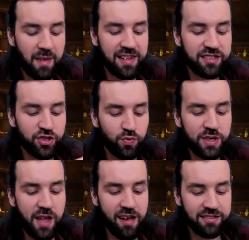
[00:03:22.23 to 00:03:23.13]
It's
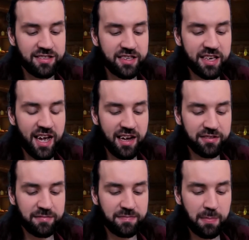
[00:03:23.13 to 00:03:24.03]
sweet and sticky
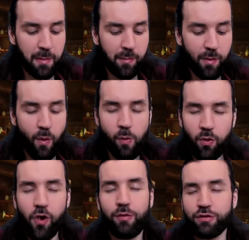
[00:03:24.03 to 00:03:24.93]
and
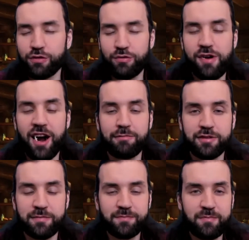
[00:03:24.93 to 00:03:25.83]
almost no carbs.